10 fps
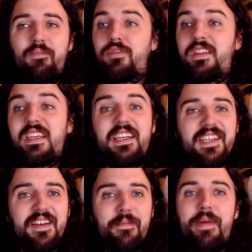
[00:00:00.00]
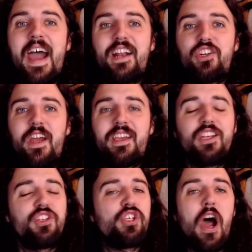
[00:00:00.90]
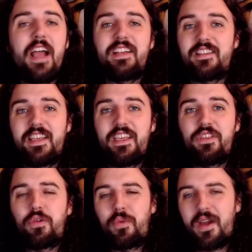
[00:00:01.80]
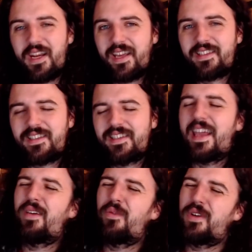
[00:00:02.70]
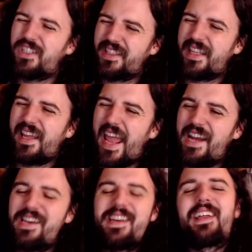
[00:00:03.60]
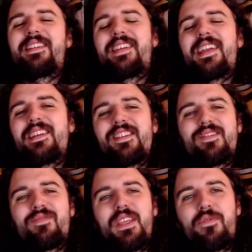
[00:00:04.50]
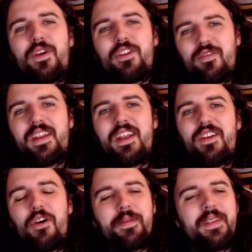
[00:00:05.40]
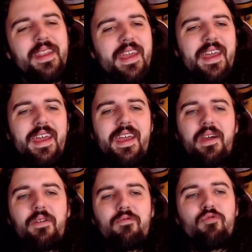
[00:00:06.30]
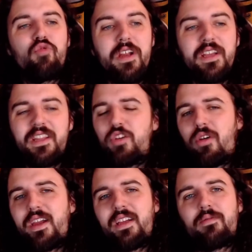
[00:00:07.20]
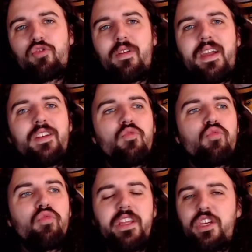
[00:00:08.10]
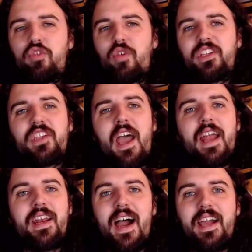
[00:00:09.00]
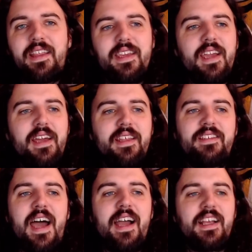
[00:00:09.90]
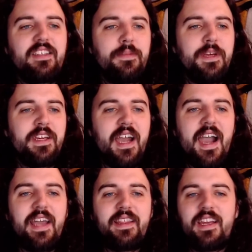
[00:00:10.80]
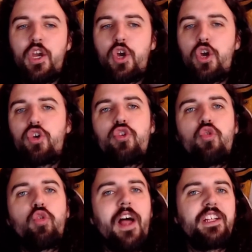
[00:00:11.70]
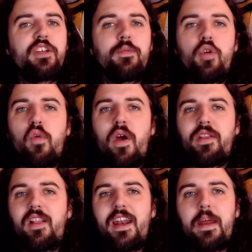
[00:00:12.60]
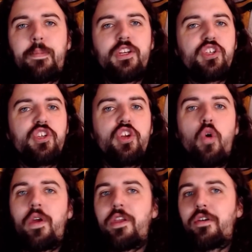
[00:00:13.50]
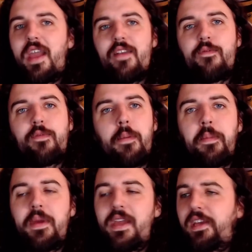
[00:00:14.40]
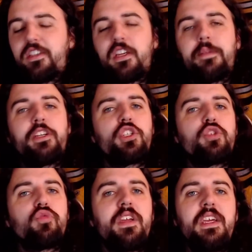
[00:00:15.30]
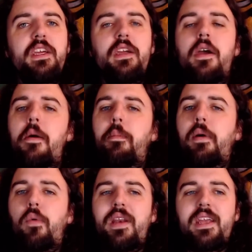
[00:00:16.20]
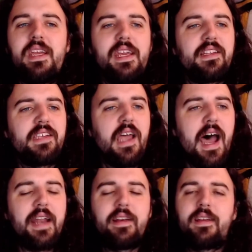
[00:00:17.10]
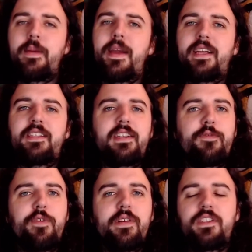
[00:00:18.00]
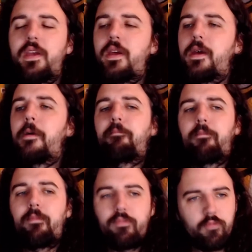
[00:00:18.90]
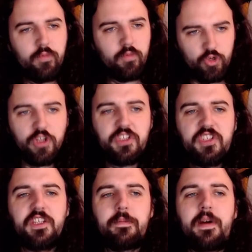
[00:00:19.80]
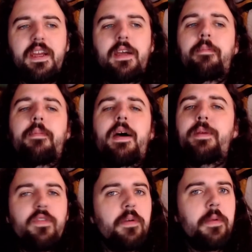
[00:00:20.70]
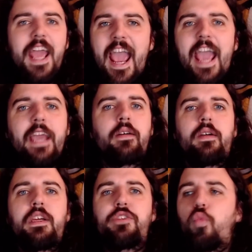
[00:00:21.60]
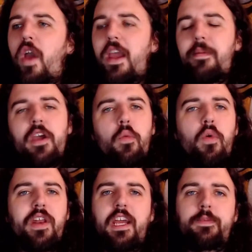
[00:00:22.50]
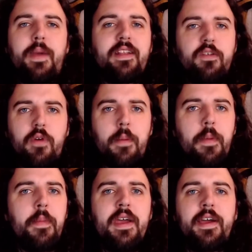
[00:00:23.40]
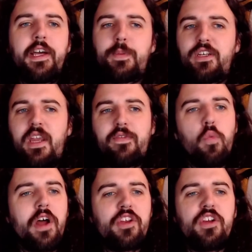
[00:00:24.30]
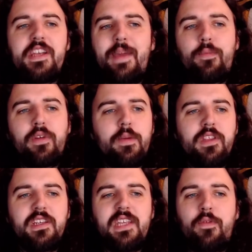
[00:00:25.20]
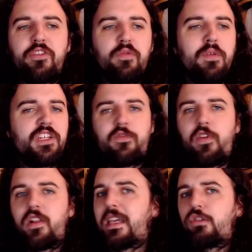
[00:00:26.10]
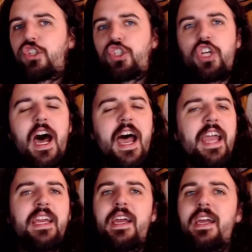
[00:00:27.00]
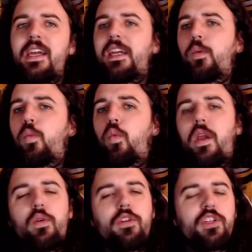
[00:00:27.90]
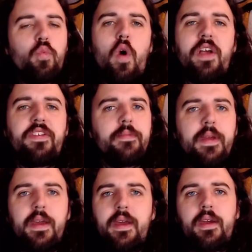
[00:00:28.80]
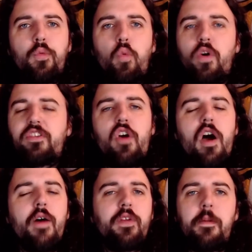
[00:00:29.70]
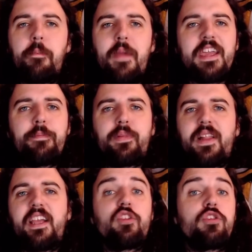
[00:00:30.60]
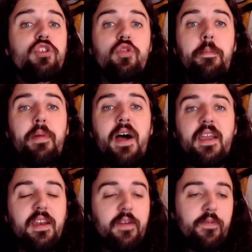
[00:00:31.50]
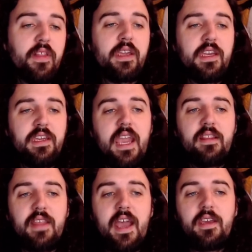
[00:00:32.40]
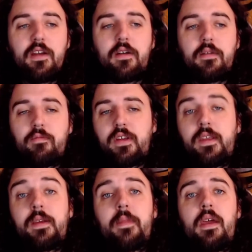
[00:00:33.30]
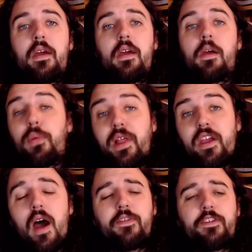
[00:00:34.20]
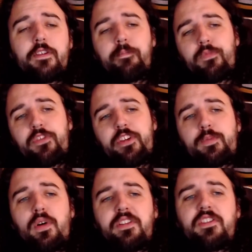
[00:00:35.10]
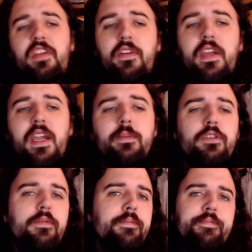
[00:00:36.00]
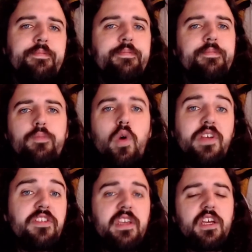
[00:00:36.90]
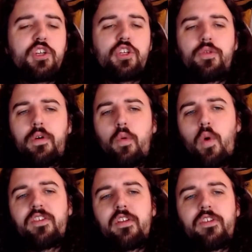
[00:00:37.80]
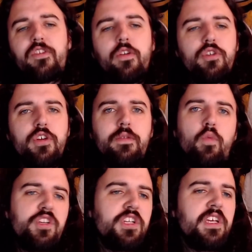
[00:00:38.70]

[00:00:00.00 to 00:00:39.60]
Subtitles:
decent back check. His shot is lethal when it hits the net, which that ending of that sentence is really frustrating, I know, but really great trade, really great signing, I think. I think Zacha is going to be a guy that you like to move around the lineup and just know what you're getting from him. He's going to be streaky, but when he gets hot, he makes a difference. Good season by him. I'm giving him an A. He's way beyond what I expected from him, especially after watching tape with him with the Devils where it just felt like he was shy. He just wasn't confident in making plays or shooting the puck, and I felt like he gained that here, really. Playoffs, 6 points in 7 games. Wasn't the issue, wasn't the solution. Wish he hit